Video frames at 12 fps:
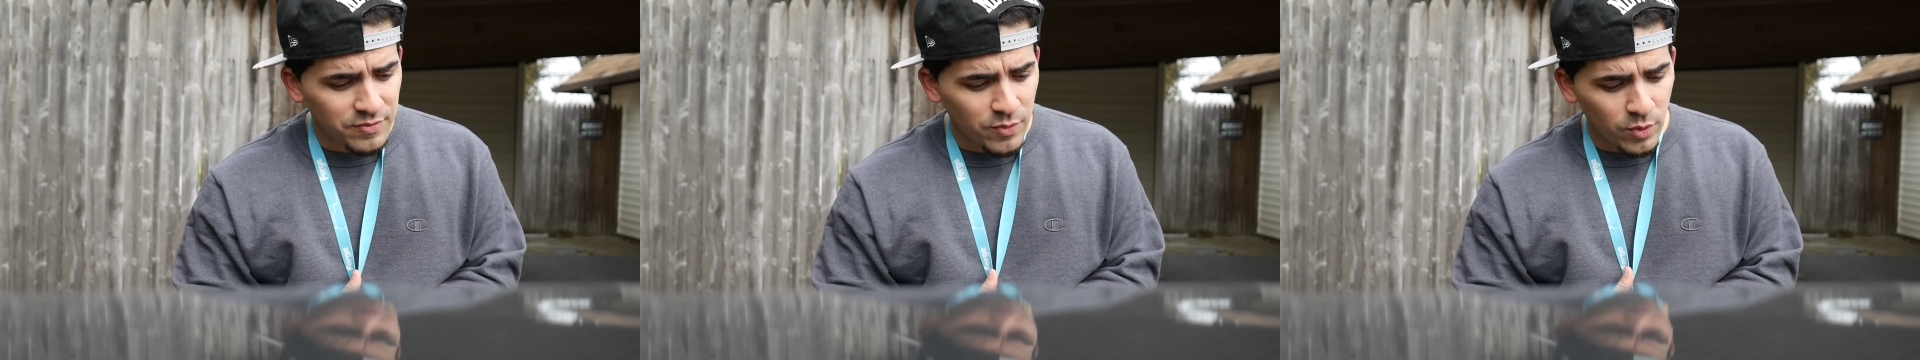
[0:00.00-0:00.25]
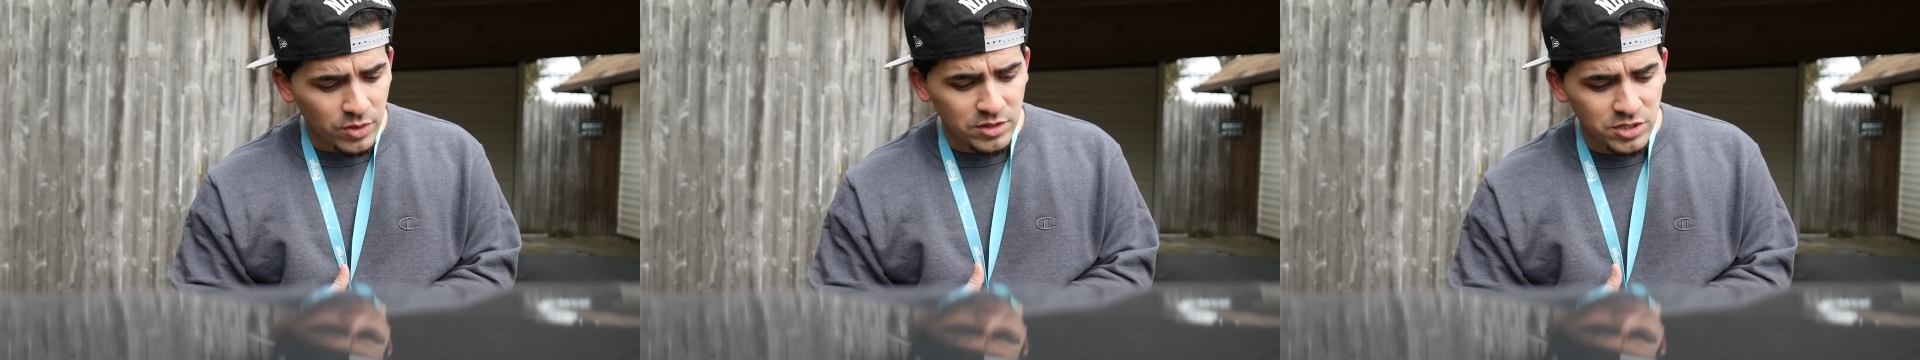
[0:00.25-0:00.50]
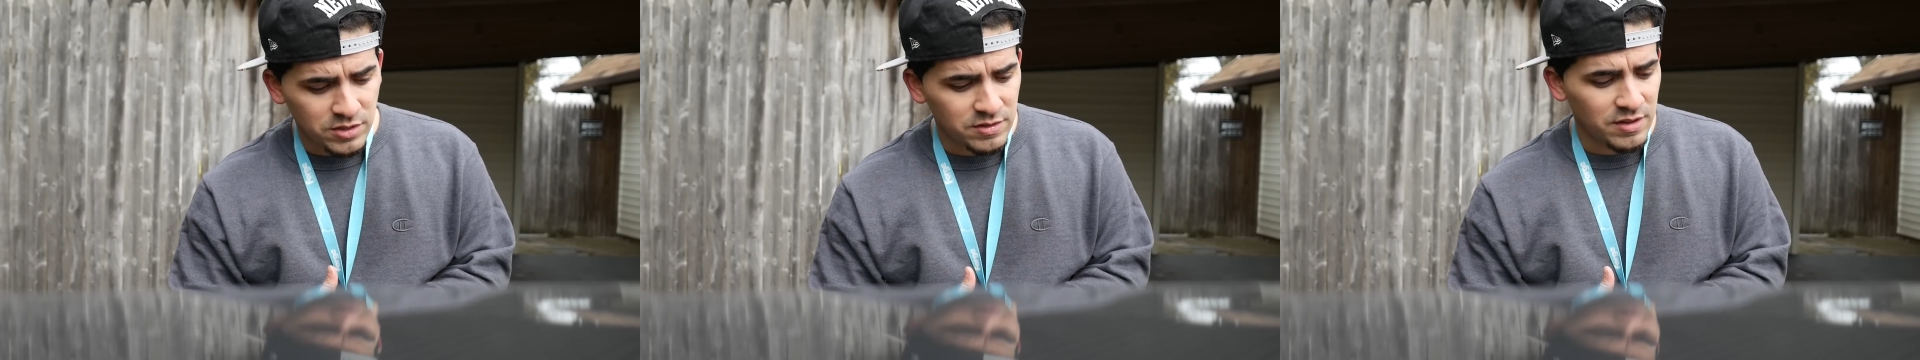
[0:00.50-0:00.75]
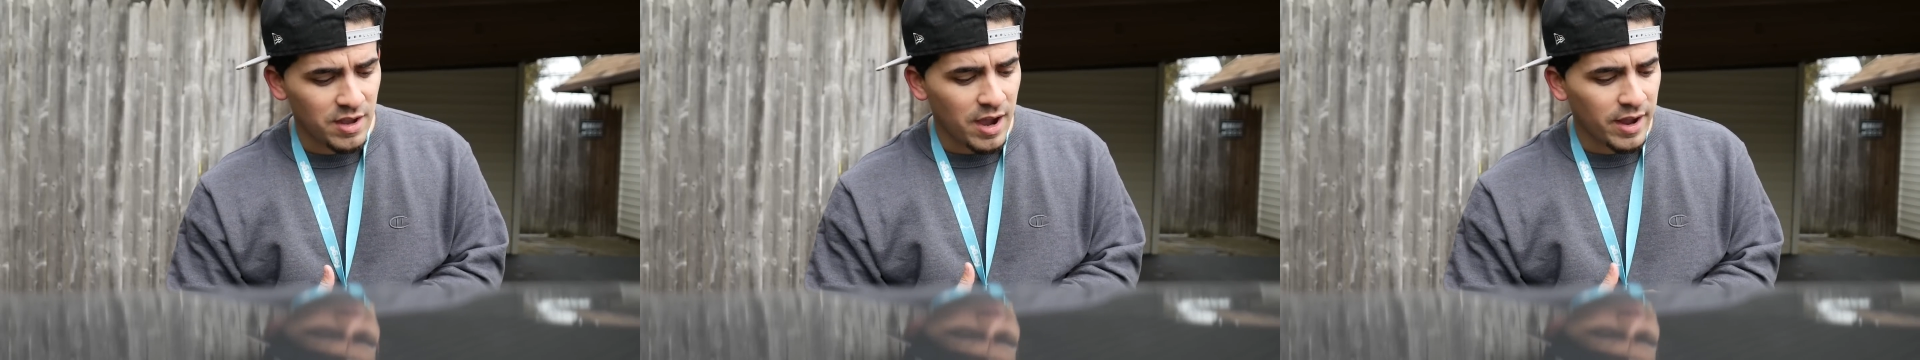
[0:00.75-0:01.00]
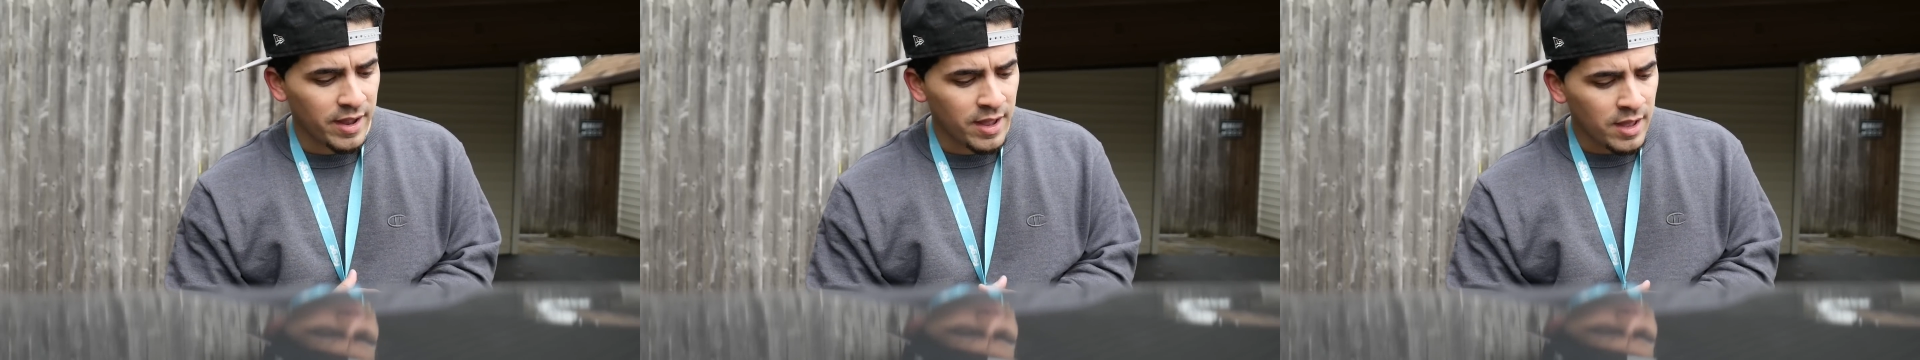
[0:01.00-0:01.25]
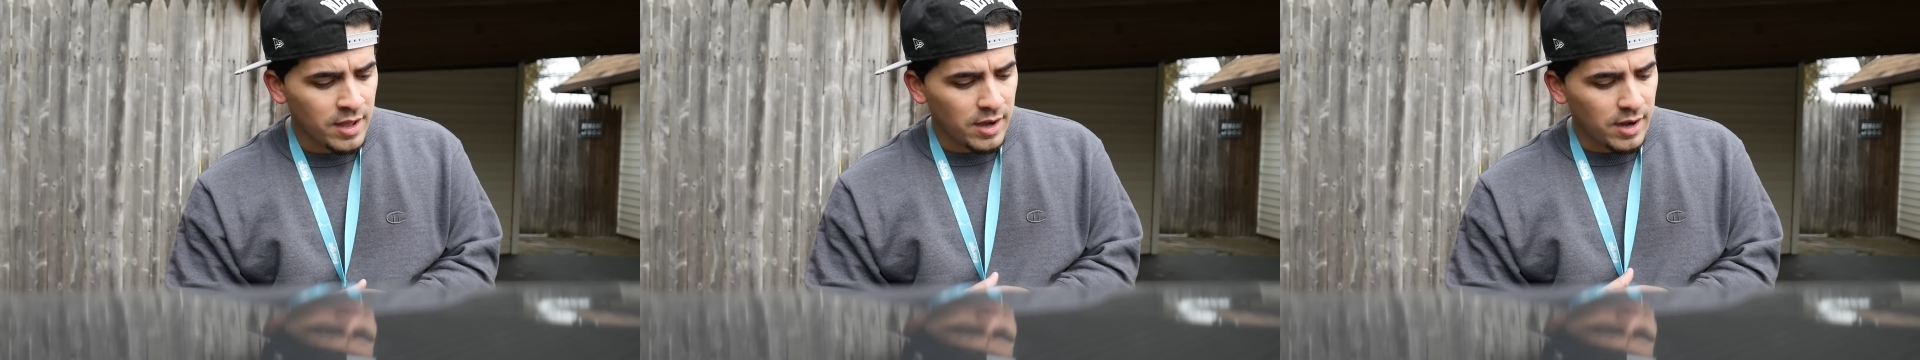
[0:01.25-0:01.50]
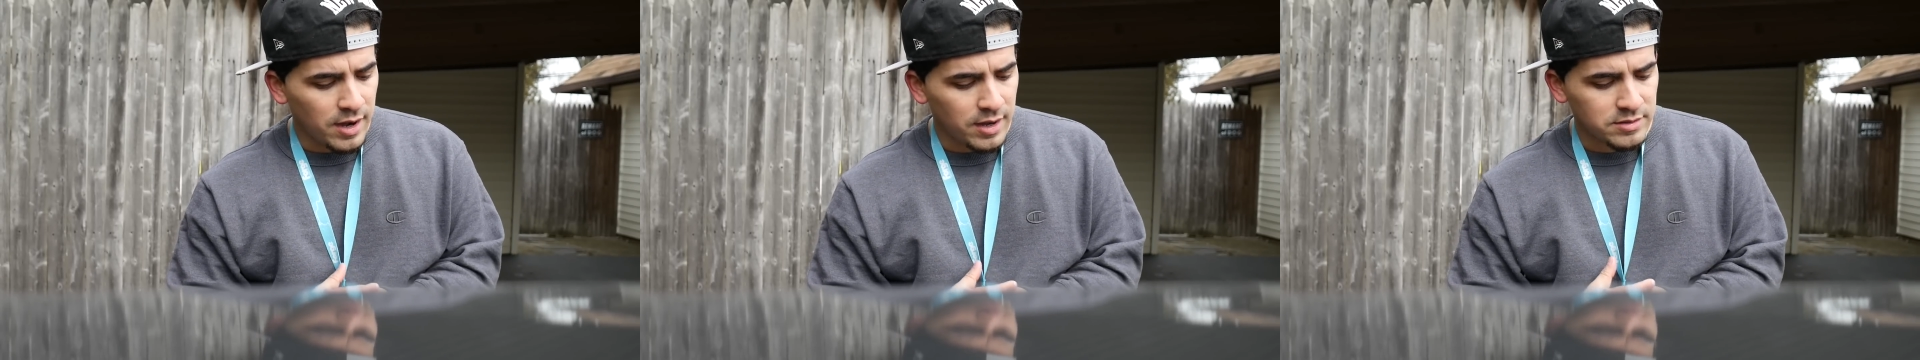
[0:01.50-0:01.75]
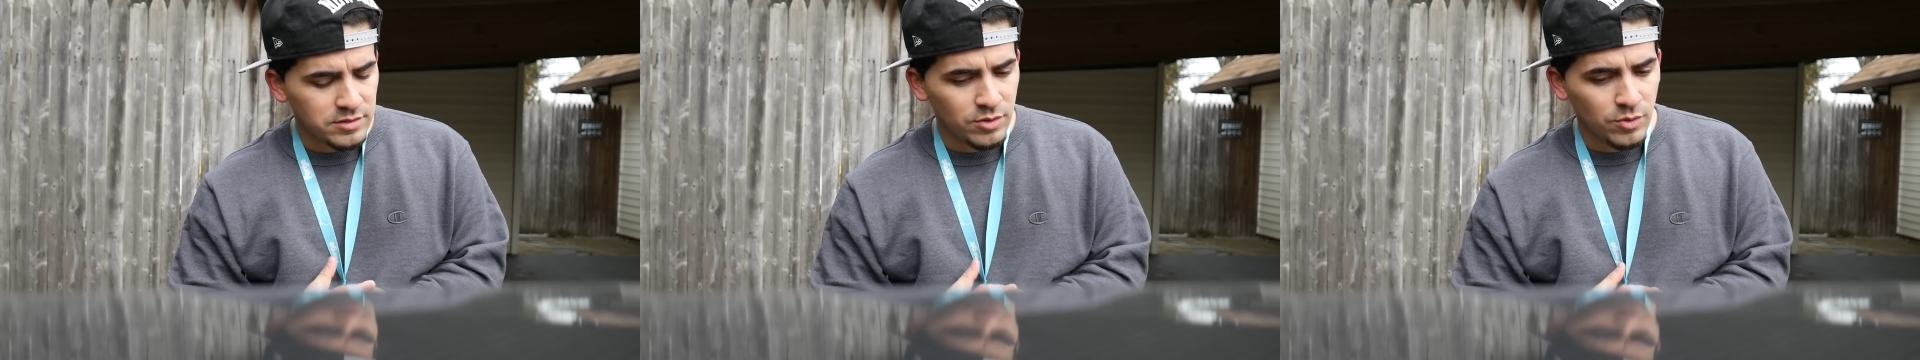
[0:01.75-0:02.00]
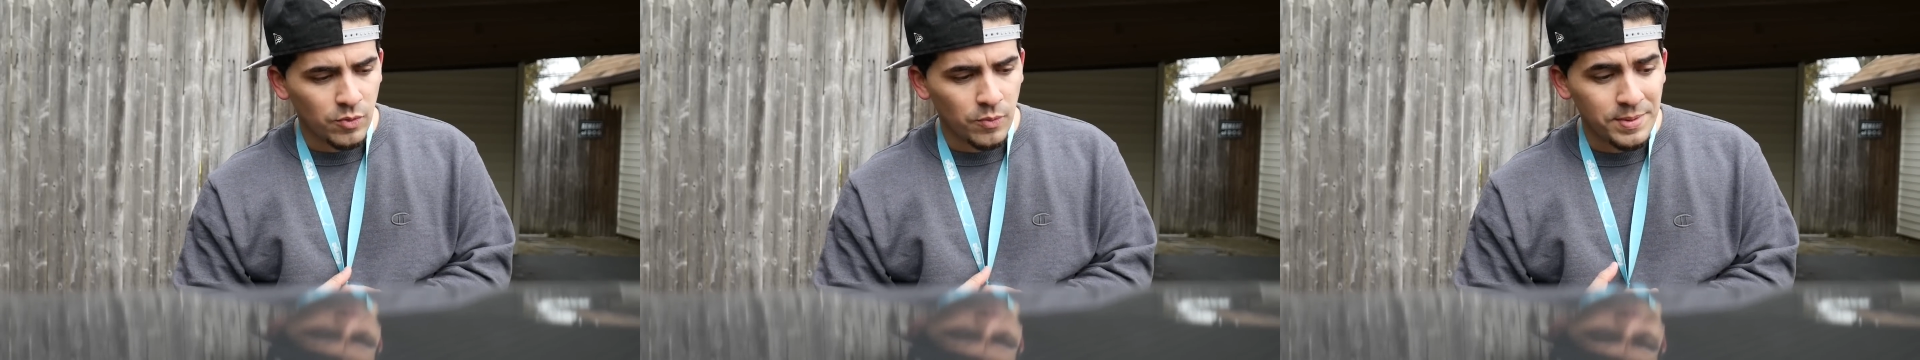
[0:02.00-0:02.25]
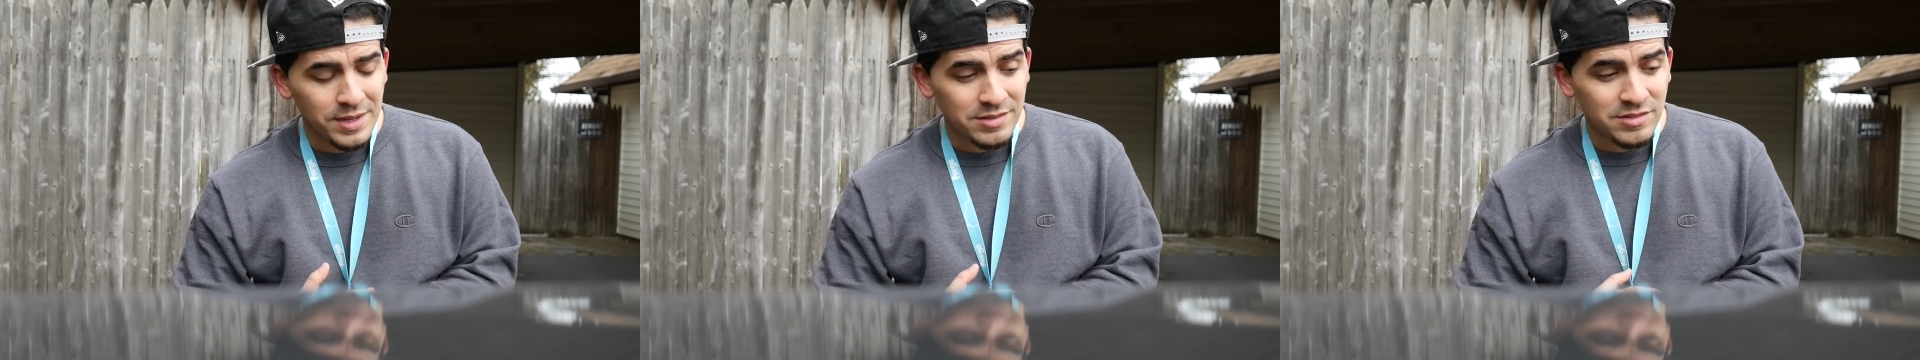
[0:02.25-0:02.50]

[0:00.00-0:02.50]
for the GTI to be